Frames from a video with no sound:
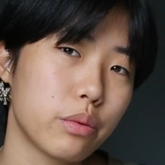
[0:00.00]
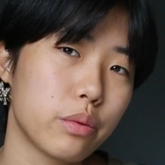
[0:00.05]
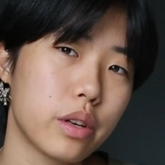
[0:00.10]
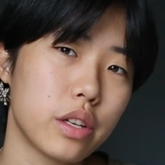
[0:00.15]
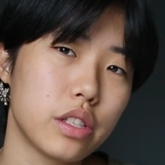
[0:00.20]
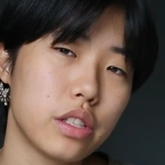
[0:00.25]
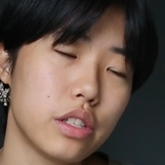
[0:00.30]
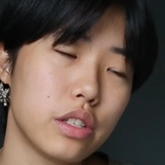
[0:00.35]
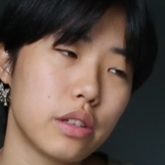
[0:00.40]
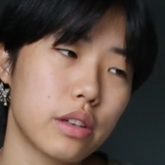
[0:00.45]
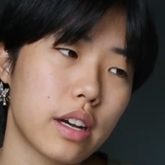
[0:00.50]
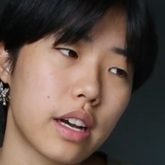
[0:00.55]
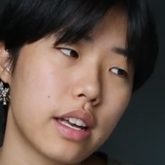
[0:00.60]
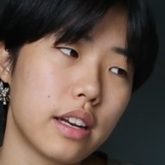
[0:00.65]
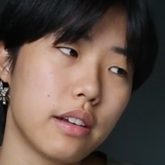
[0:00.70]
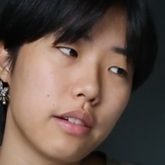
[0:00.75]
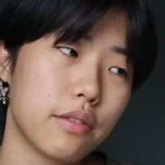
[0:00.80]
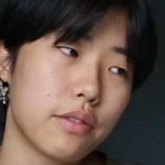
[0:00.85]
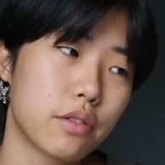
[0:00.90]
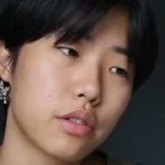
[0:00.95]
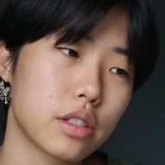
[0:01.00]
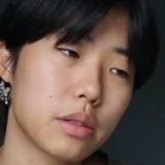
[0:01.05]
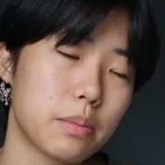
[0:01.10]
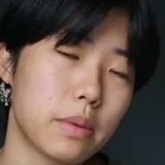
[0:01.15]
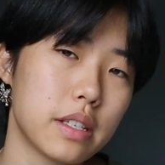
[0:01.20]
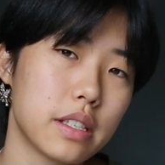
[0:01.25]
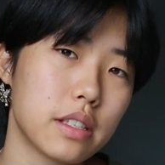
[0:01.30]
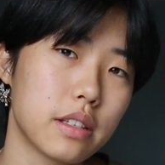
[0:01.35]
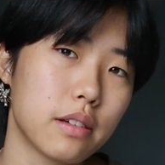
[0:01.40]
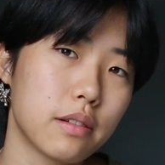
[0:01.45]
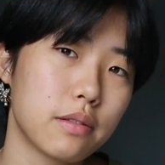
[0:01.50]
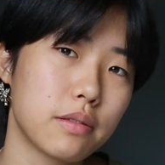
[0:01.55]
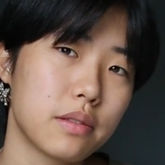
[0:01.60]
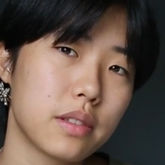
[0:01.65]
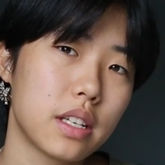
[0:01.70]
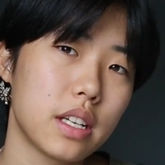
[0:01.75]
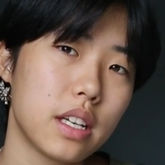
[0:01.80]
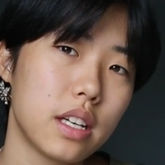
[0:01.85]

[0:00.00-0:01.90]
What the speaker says: want to kind of force myself